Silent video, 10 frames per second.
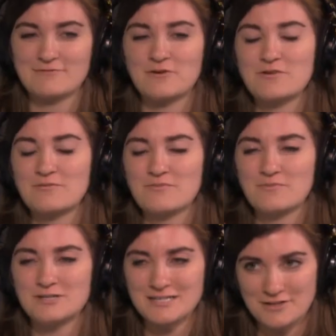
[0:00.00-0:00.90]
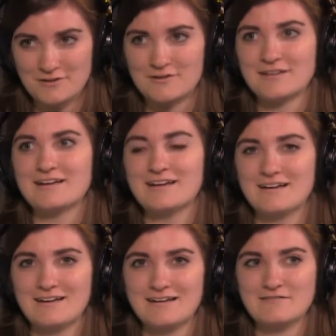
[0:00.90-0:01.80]
for particularly
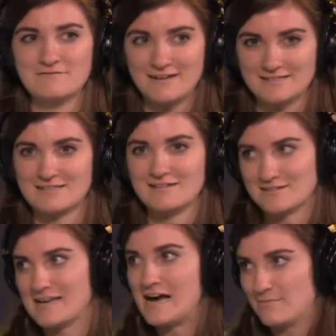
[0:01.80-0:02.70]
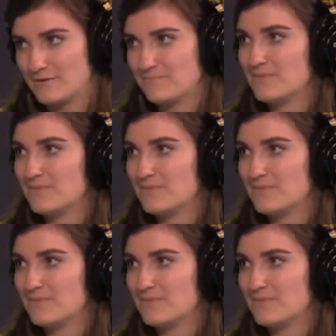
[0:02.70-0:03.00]
infected not to happen. Right,